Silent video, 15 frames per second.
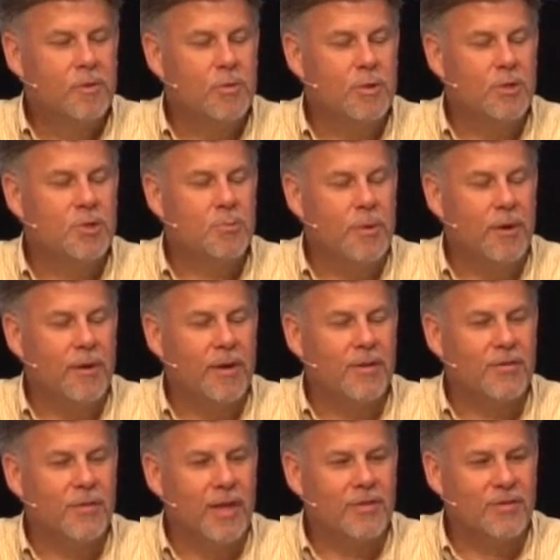to
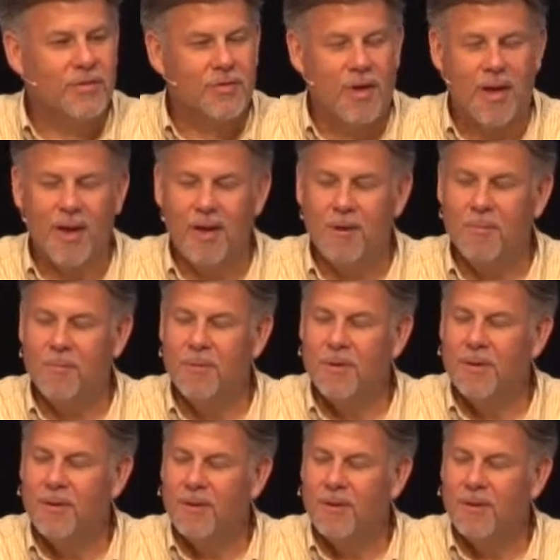experience that same